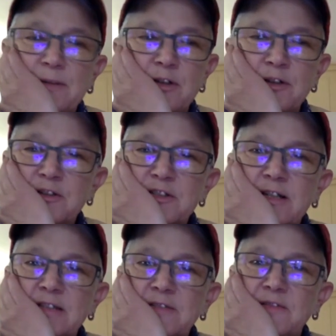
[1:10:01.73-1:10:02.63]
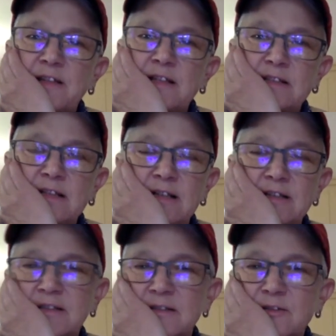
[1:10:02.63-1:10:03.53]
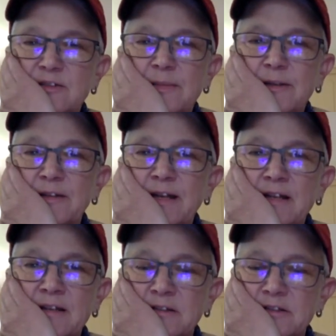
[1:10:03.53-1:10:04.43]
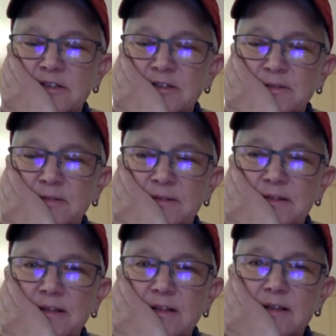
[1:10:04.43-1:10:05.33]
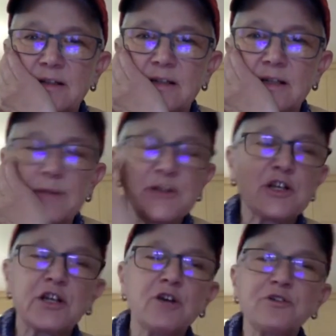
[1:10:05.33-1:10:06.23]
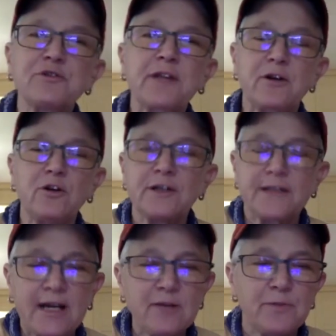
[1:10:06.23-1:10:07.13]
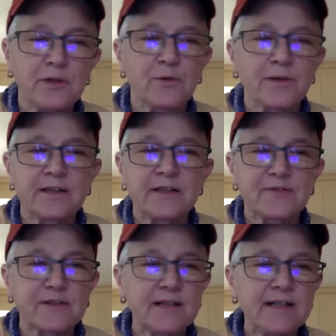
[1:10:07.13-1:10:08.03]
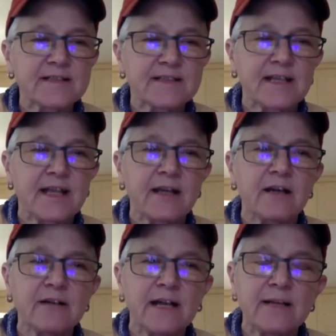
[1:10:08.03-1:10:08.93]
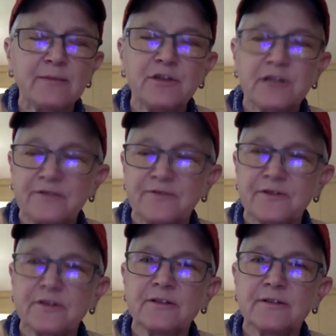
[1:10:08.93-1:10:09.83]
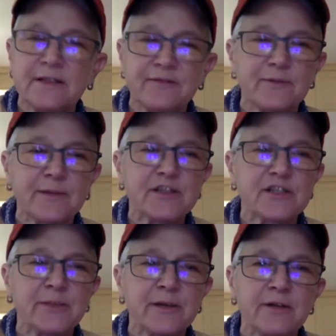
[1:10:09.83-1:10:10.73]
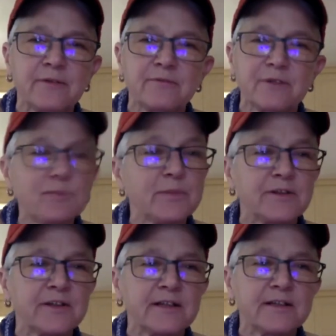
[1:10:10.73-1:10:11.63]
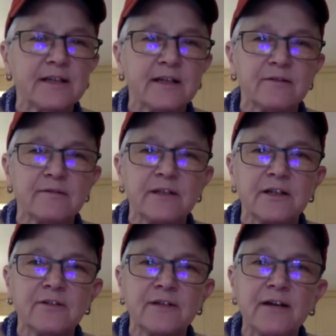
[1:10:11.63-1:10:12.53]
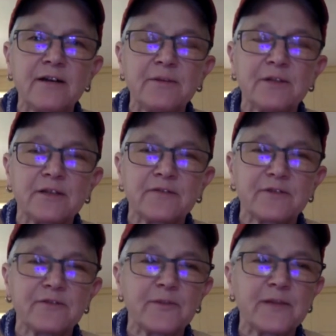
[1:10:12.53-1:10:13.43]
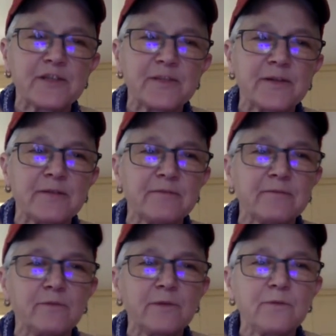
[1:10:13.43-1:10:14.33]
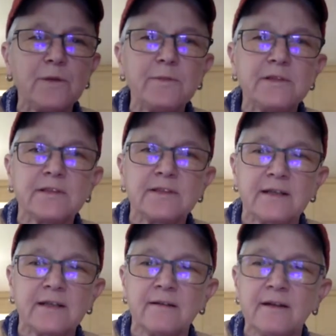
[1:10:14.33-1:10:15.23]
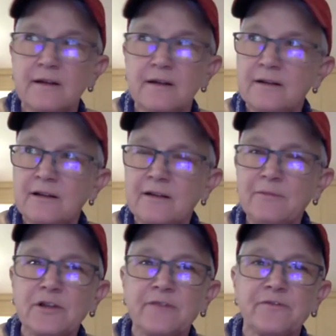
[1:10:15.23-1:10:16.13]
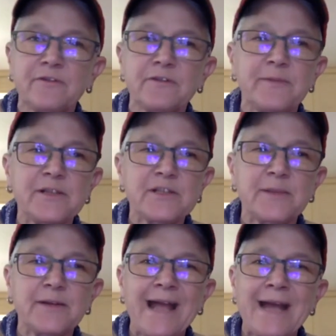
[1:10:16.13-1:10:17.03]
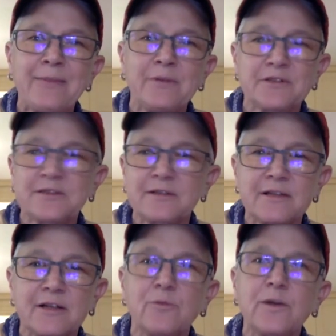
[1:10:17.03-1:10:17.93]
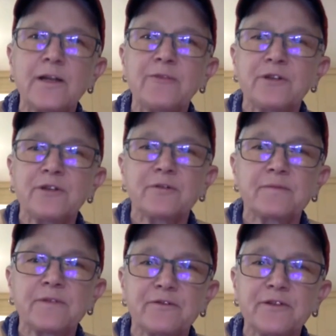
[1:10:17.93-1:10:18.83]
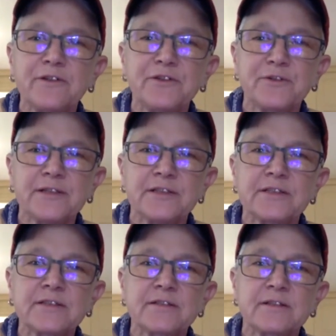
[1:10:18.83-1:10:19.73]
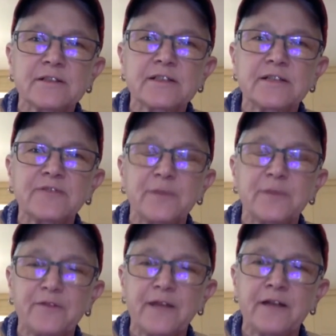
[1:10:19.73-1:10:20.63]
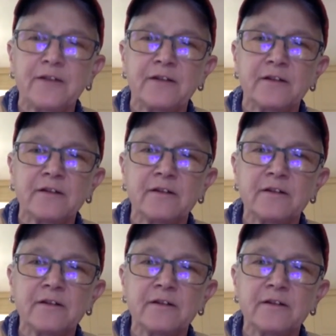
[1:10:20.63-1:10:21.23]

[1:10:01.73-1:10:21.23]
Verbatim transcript: and all those kinds of things. He has notes about that in there too. But you could uh-huh. go hmm. through that whole account book with a different lens, thinking, all right, I'm looking for information about road building in town. You know, now I'm looking for information about what women did. Now I'm looking for information about apples. You know, whatever your your filter is, there's stuff to be found there.